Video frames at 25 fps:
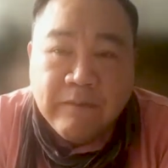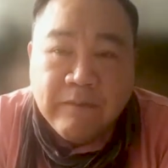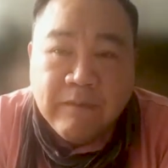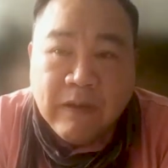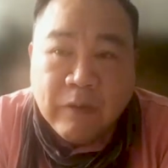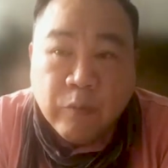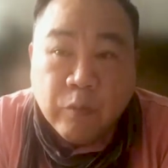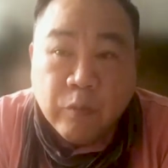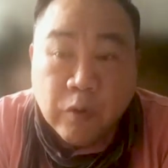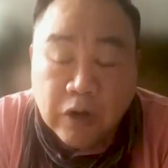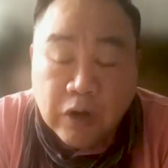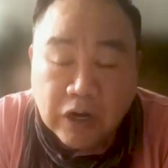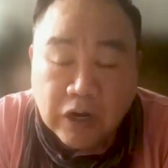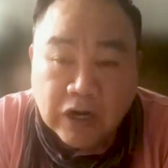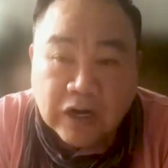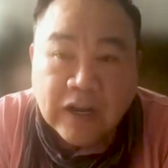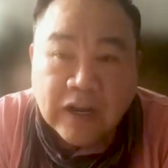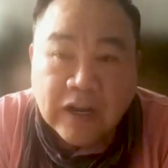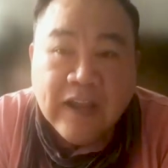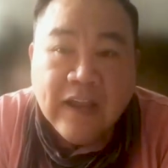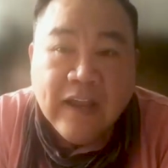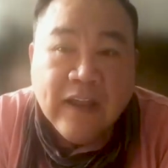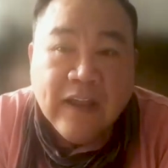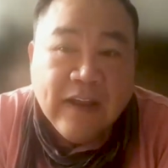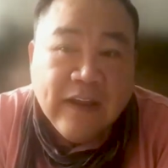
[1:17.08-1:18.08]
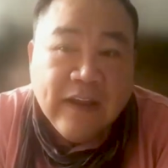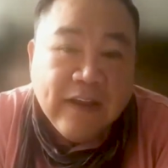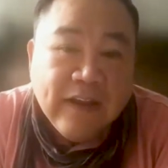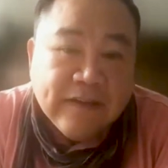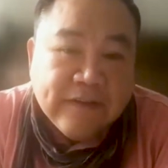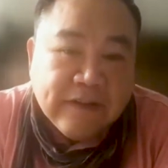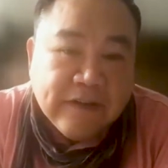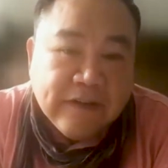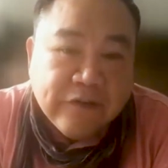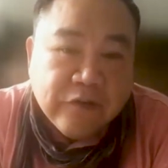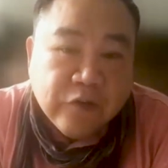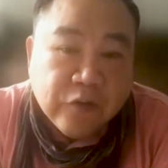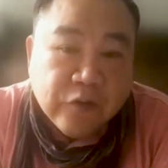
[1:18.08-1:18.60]
My work is
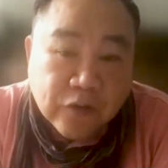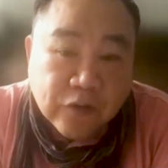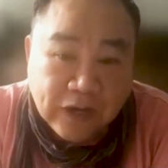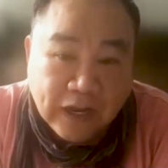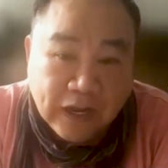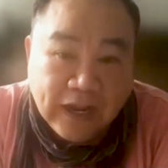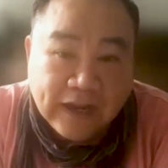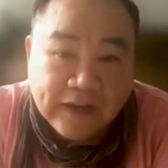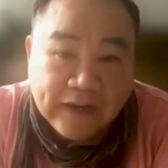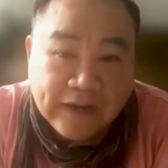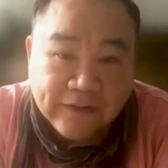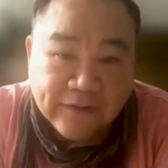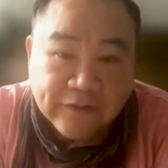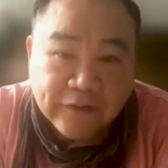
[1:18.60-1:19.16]
a tour guide.